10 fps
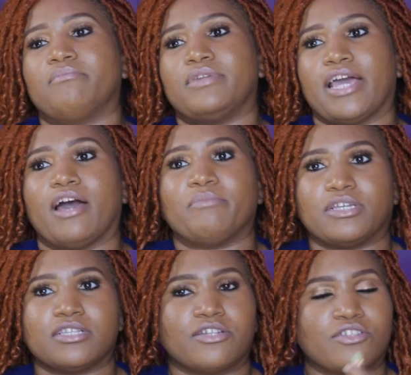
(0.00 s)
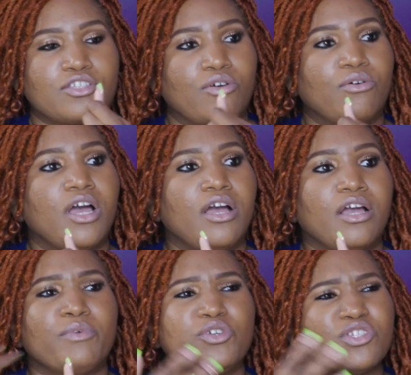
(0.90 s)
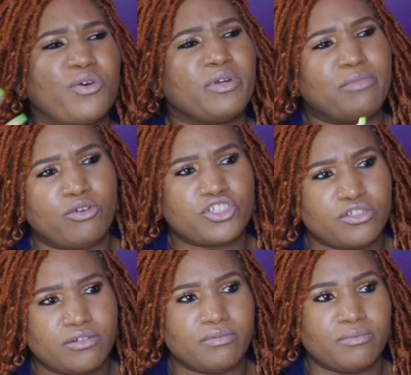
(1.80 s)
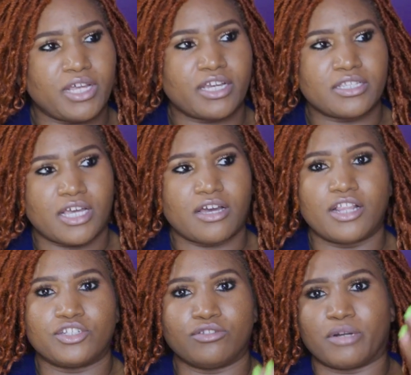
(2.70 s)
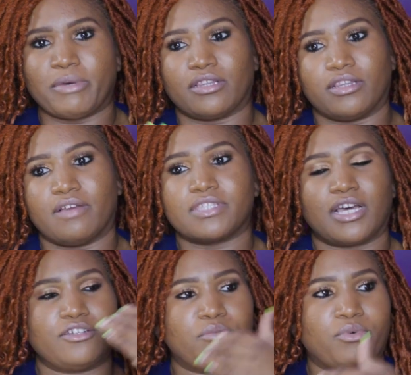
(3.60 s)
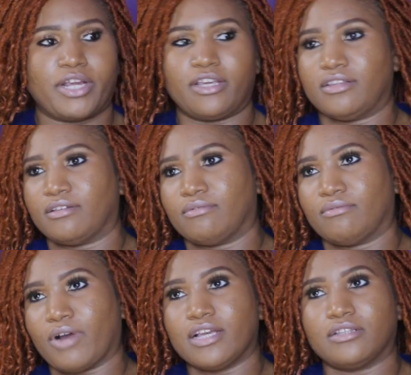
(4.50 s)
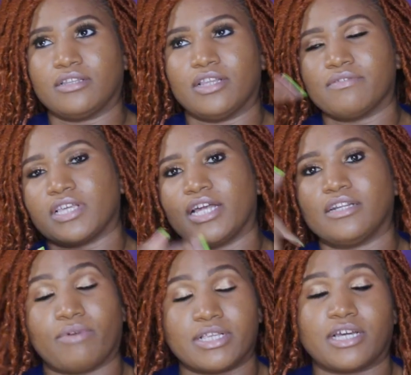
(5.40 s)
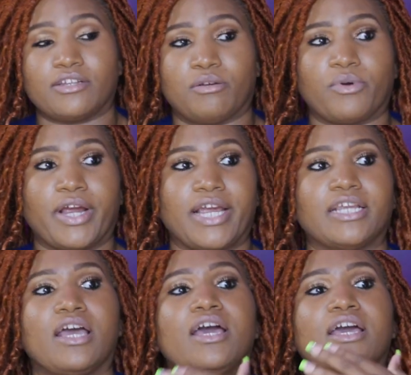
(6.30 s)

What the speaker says: them now because they're so. And when you're so emotional, like in psychology, you learn about the left side of your brain and the left side and the right side of your brain.